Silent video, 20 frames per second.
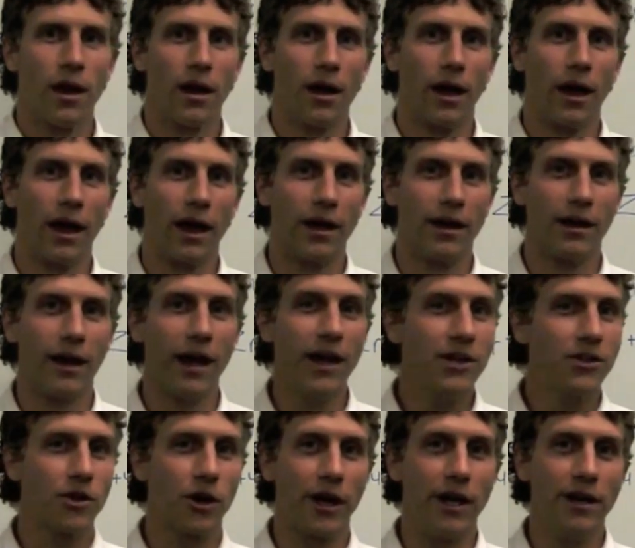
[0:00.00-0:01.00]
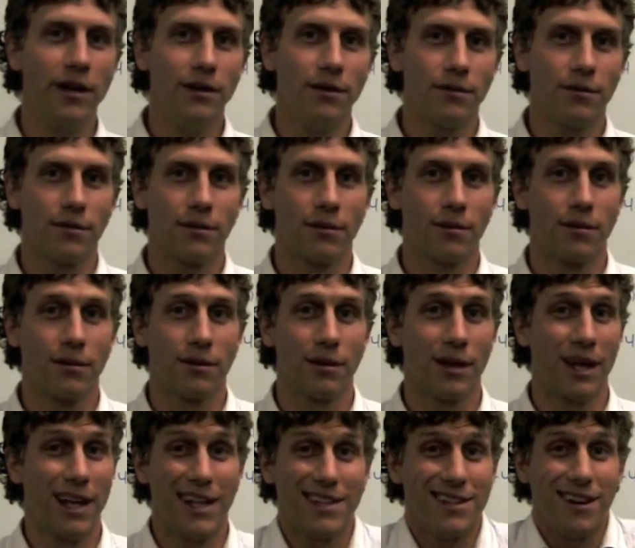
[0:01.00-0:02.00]
And nitrate
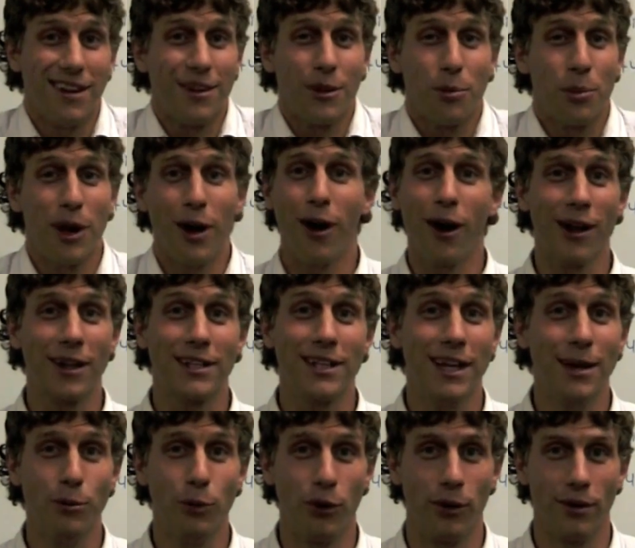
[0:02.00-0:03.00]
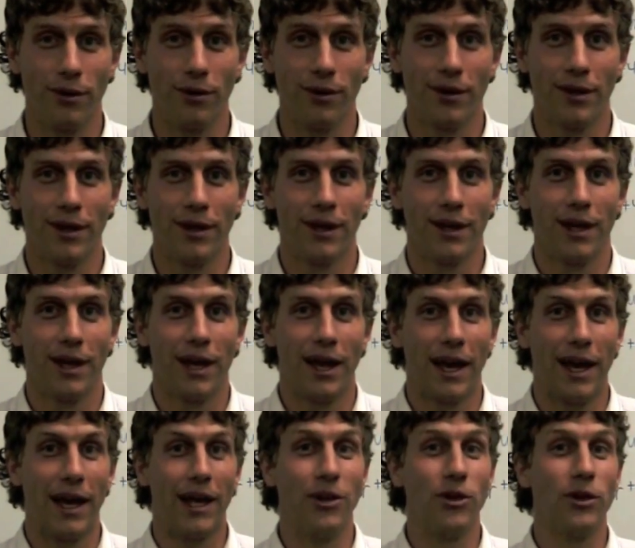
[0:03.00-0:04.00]
isn't on the periodic table.
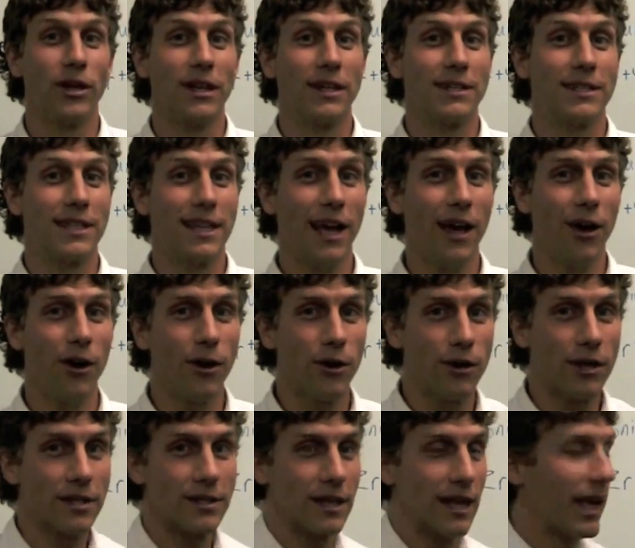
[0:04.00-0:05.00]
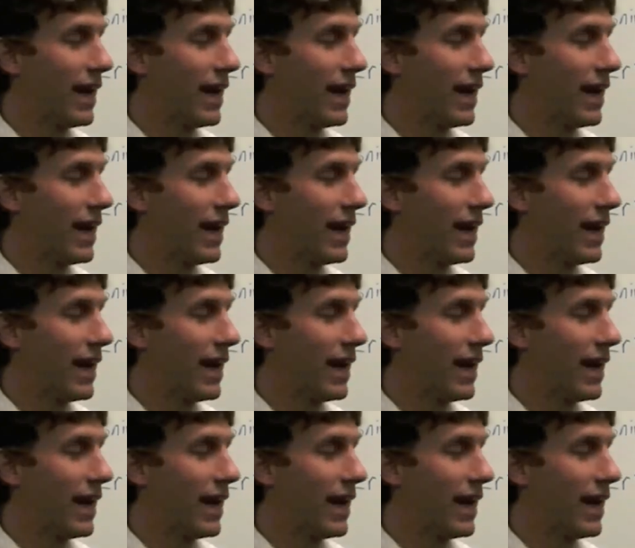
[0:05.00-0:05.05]
And you can tell because it